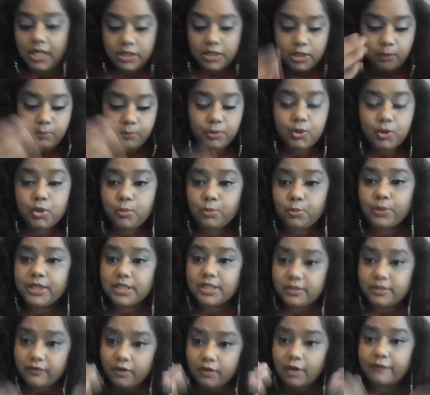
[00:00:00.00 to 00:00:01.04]
The
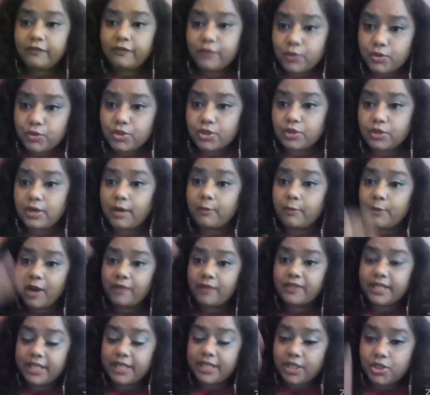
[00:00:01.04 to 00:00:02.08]
blueprint of our future
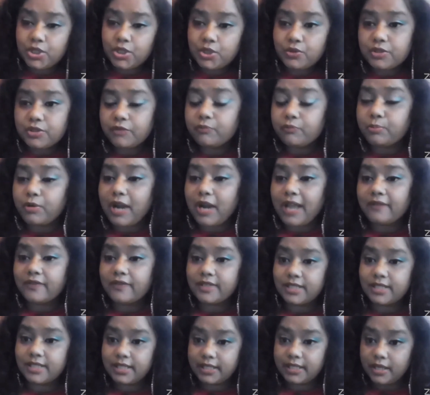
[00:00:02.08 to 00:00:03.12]
around the issues of
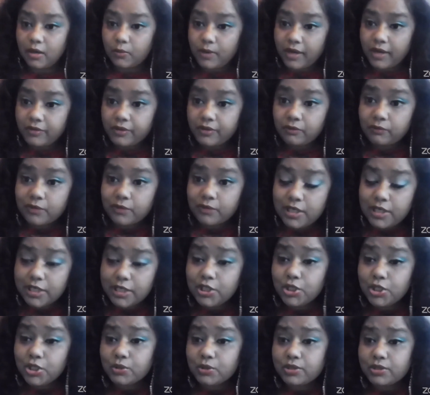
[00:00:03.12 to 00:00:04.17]
privacy, around the
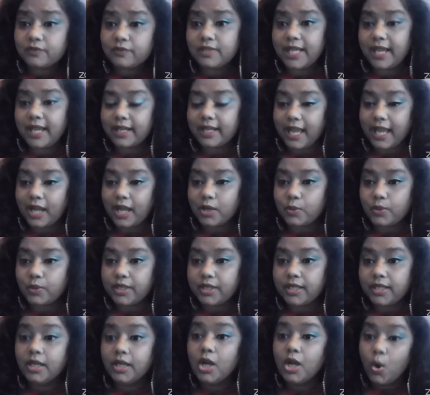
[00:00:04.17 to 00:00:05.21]
issues of tech
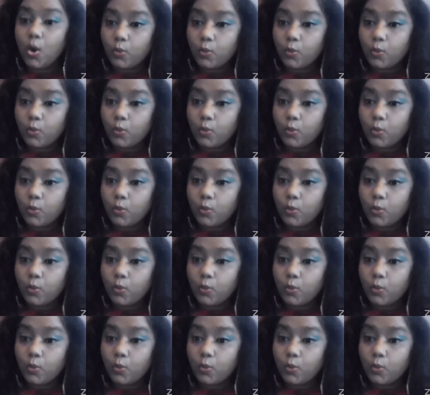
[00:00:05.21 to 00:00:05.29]
equity,